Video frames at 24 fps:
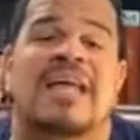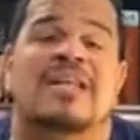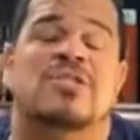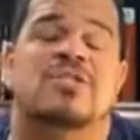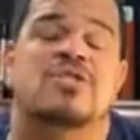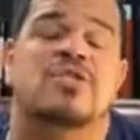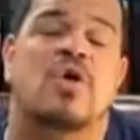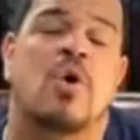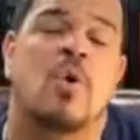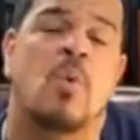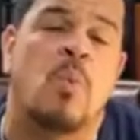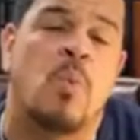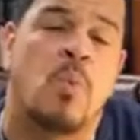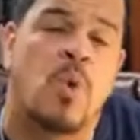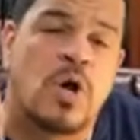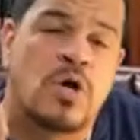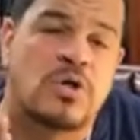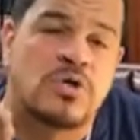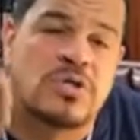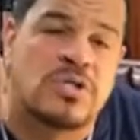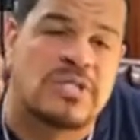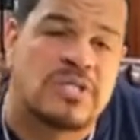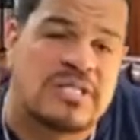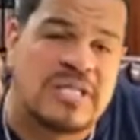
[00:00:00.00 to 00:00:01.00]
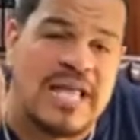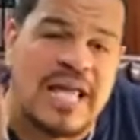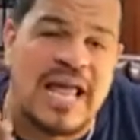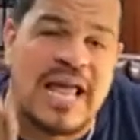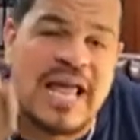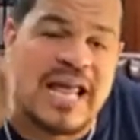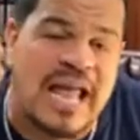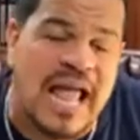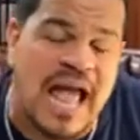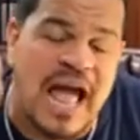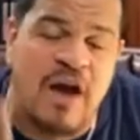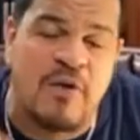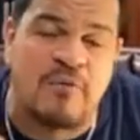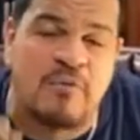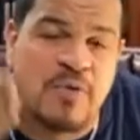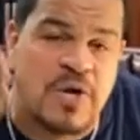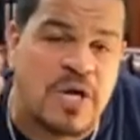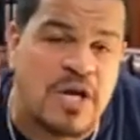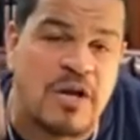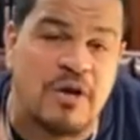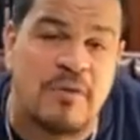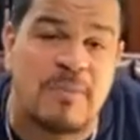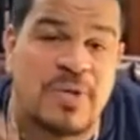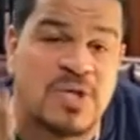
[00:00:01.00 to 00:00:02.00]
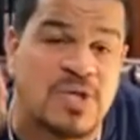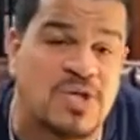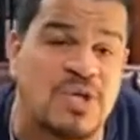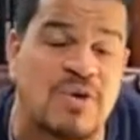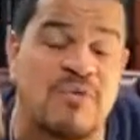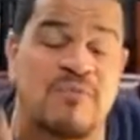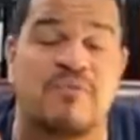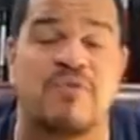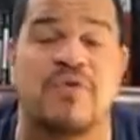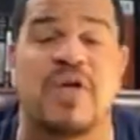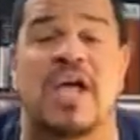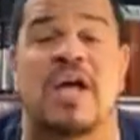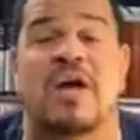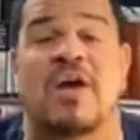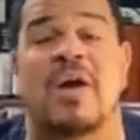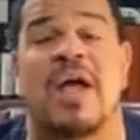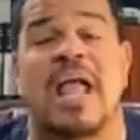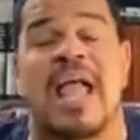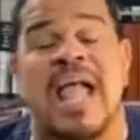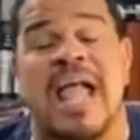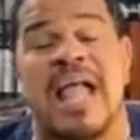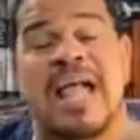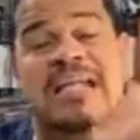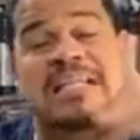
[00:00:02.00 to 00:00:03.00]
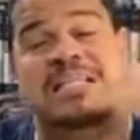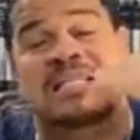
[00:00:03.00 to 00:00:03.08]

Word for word: That is the worst thing every human should fear,